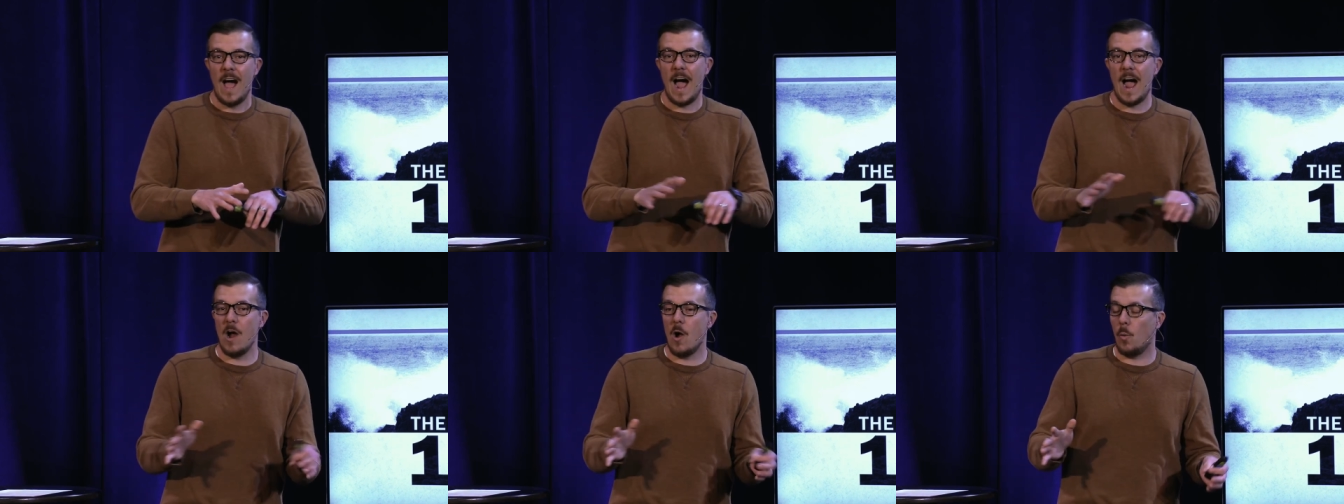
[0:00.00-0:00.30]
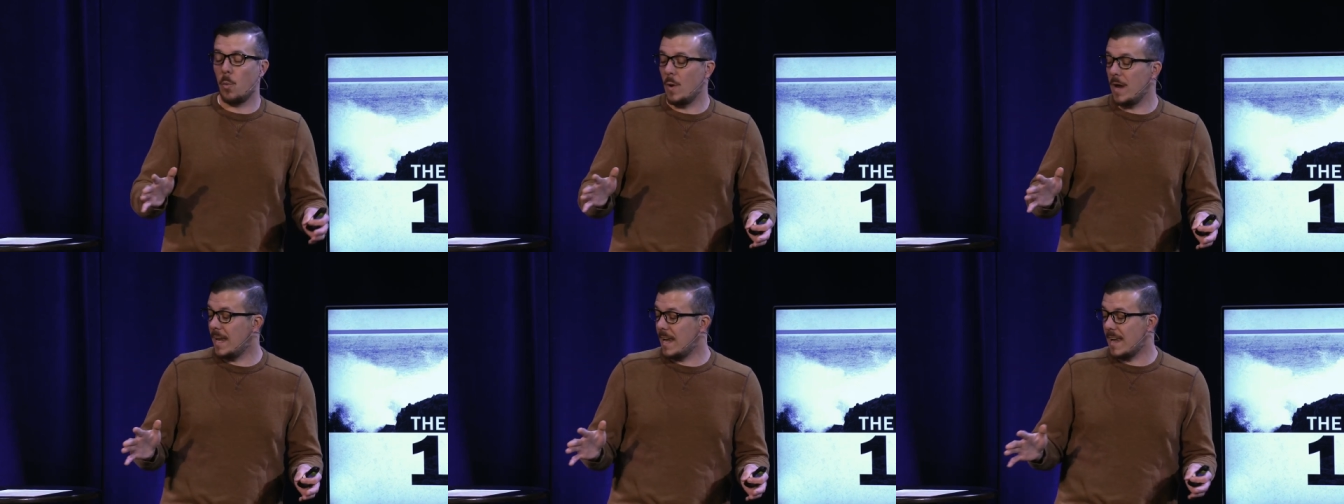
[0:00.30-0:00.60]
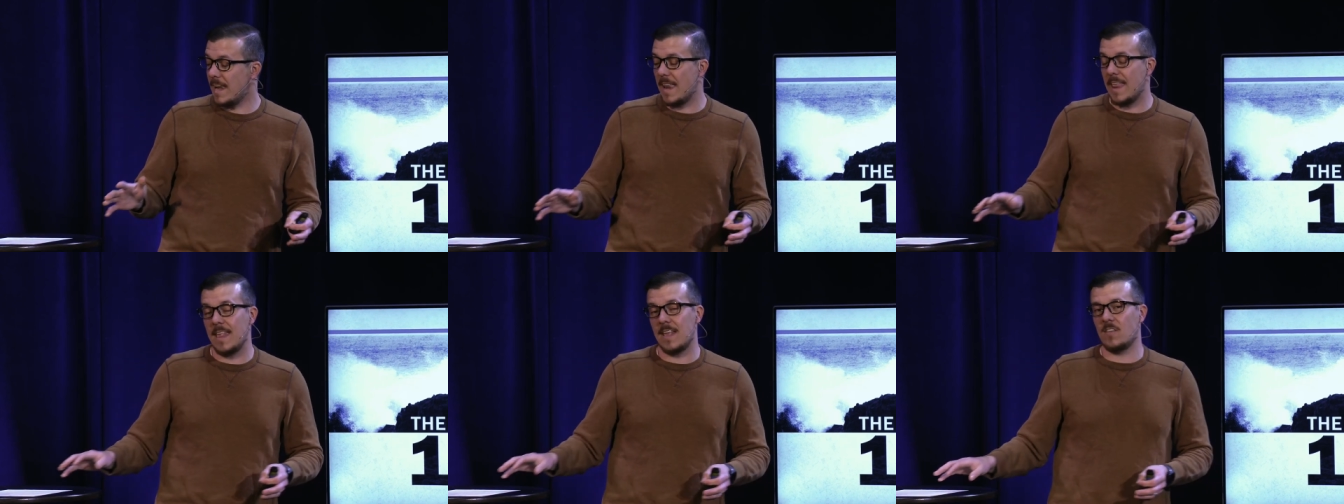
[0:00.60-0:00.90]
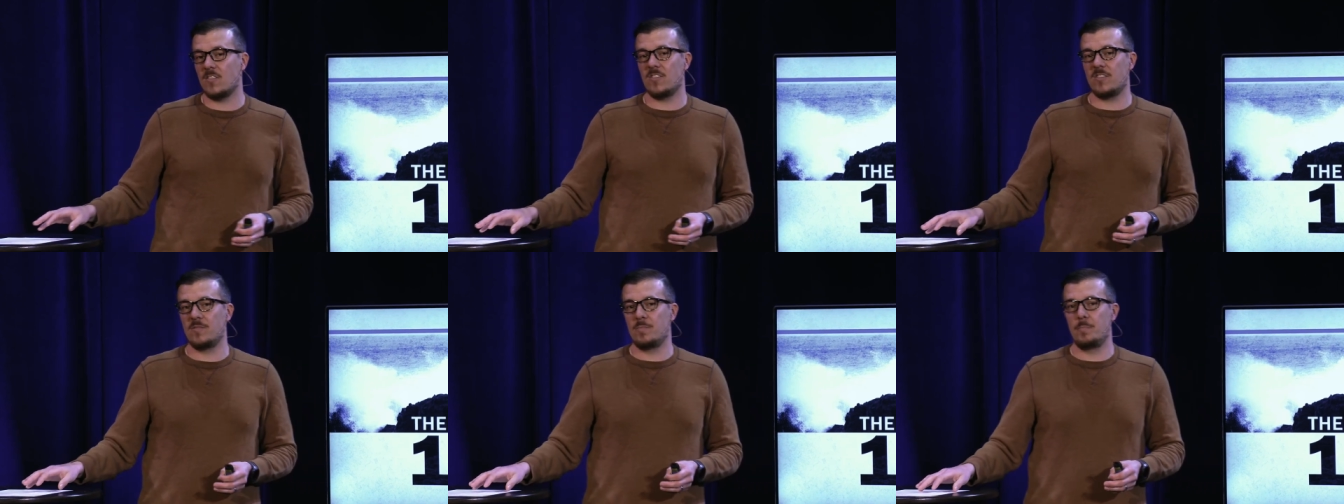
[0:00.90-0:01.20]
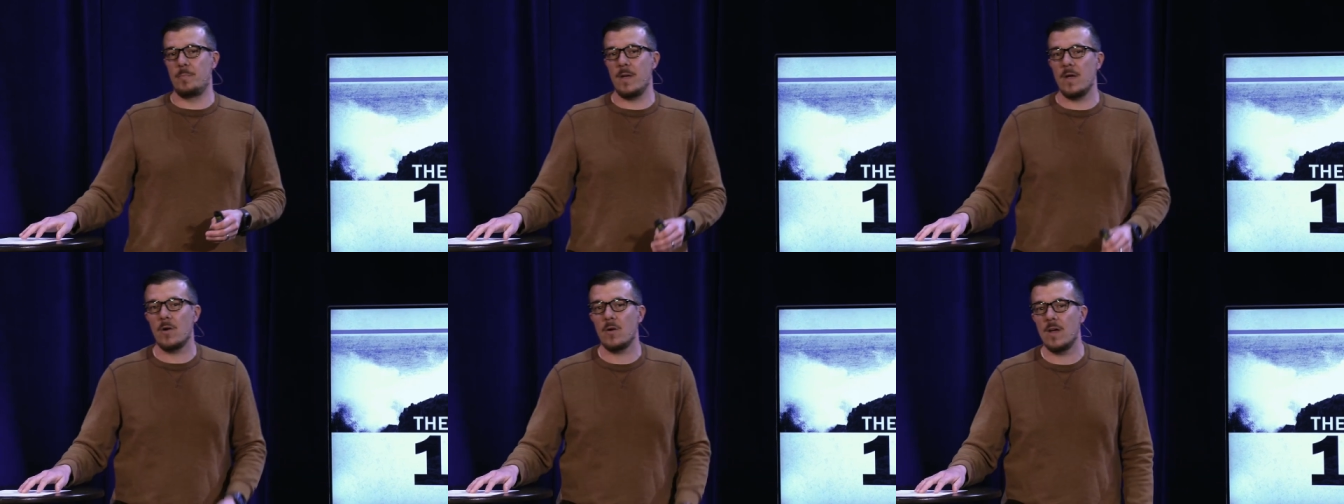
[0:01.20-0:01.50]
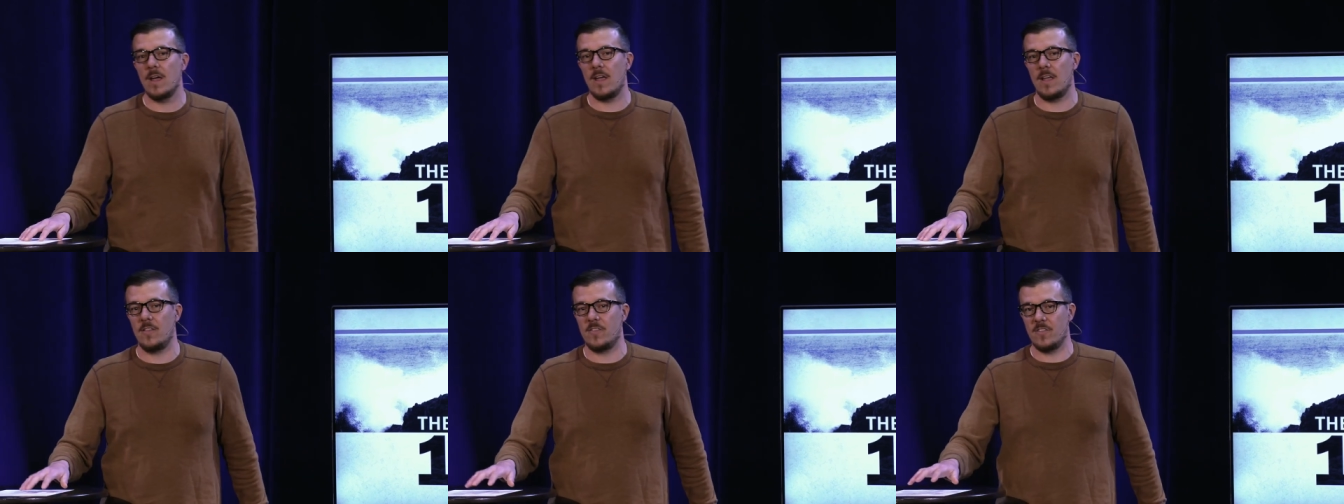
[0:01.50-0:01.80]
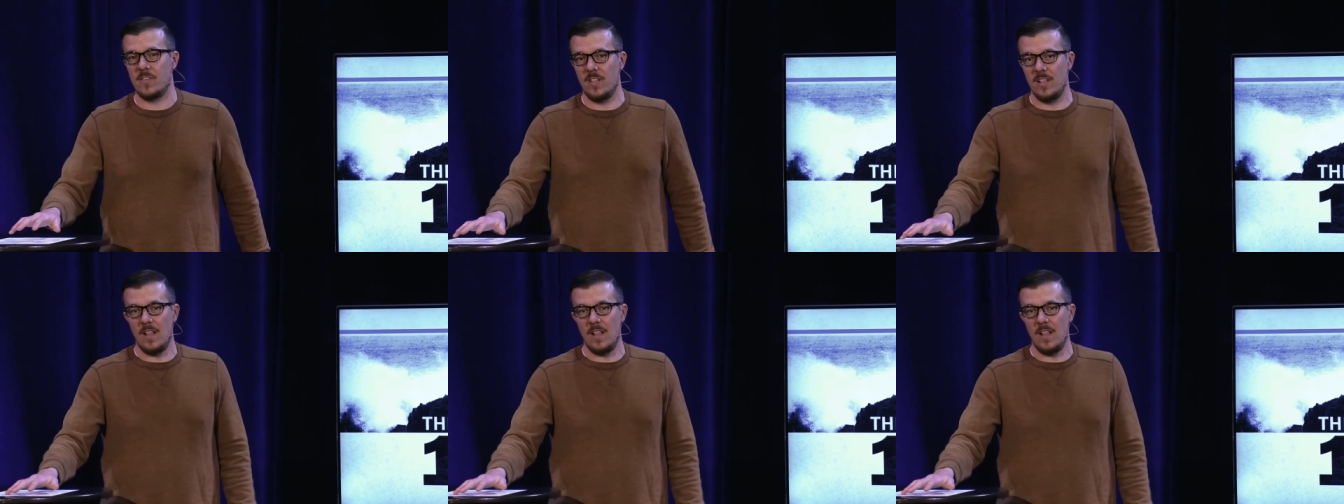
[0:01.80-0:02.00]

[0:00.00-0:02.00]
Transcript: I, we didn't experience